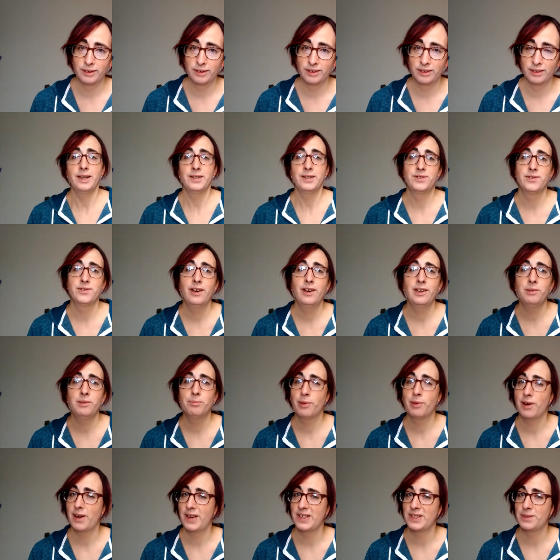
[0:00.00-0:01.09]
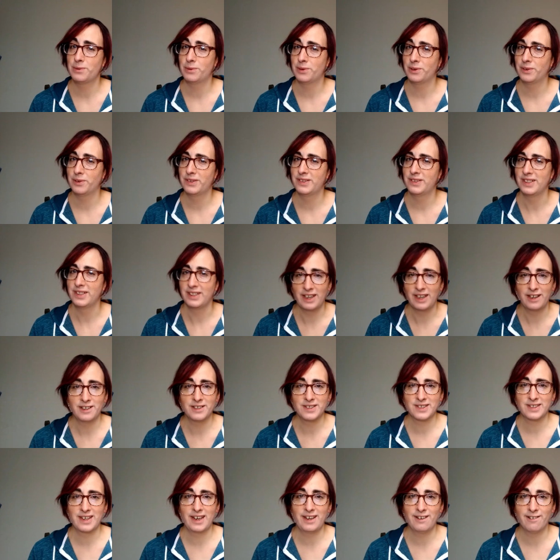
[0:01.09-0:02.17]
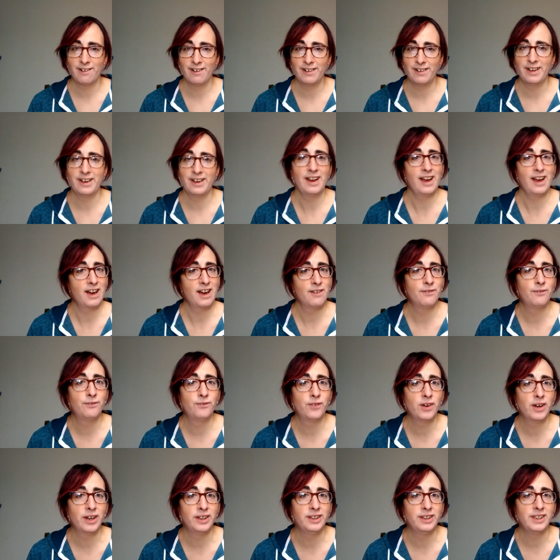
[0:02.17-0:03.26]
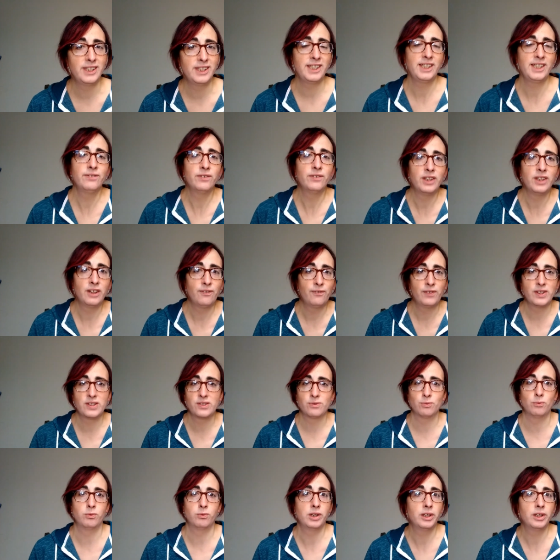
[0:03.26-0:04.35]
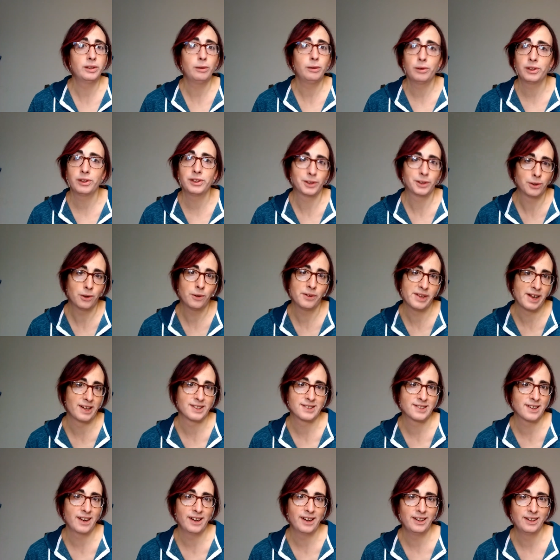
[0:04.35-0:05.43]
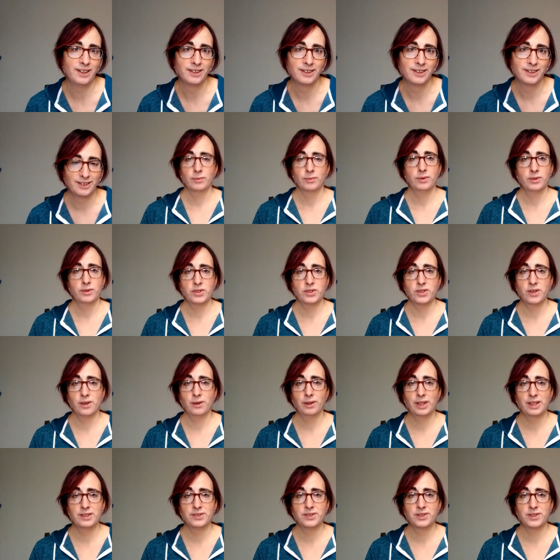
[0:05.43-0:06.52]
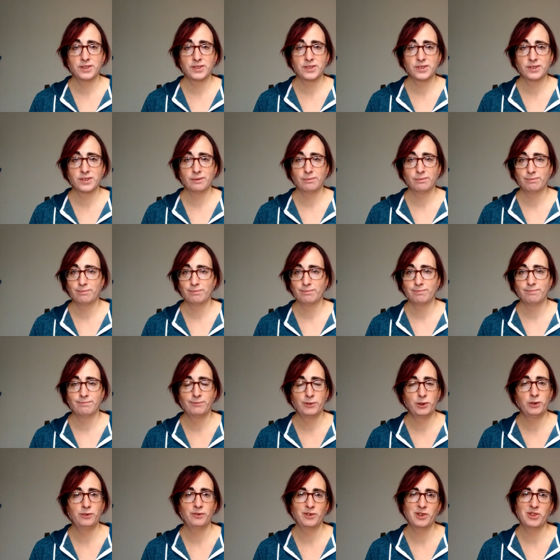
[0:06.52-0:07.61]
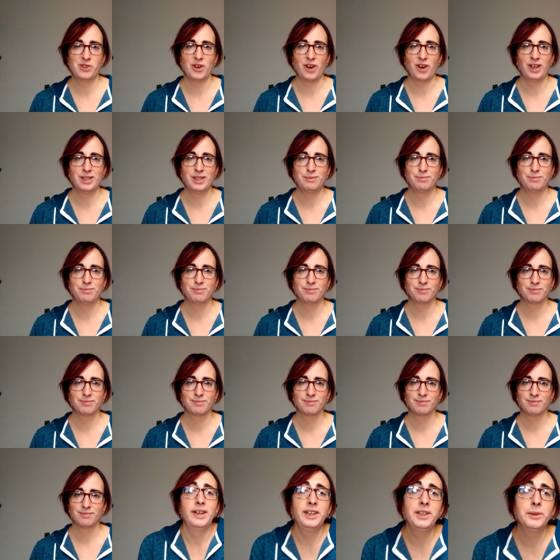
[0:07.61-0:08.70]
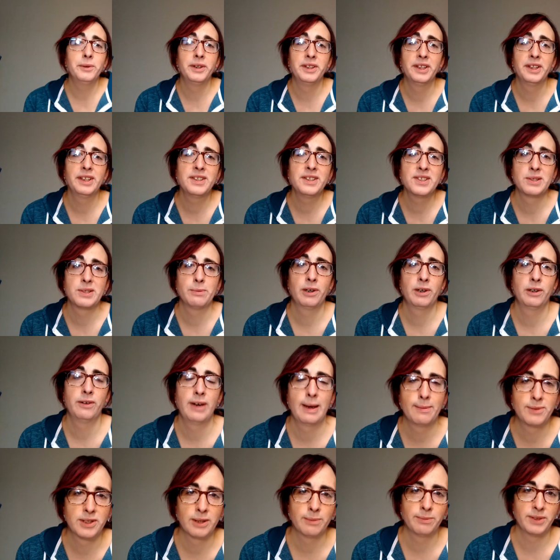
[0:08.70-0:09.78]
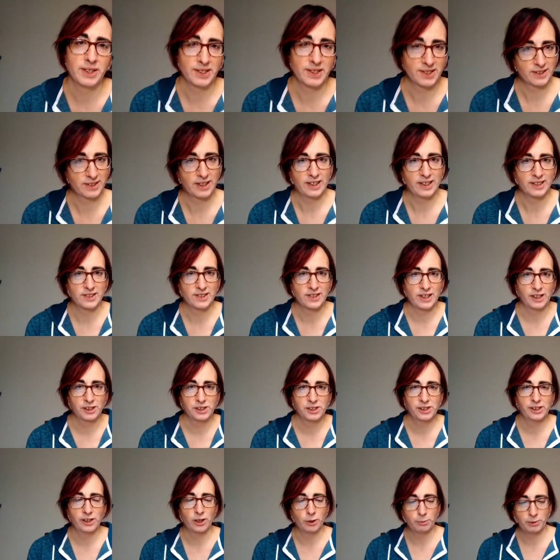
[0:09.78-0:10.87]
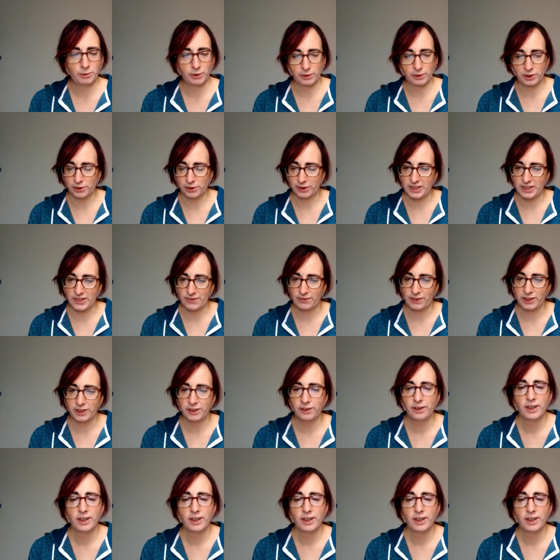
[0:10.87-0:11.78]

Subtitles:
It's not impossible to get your skate on and have fun, even if it's really cold outside. So that's just some food for thought. Anyway, that just about wraps up this skate session. I hope you enjoyed this video.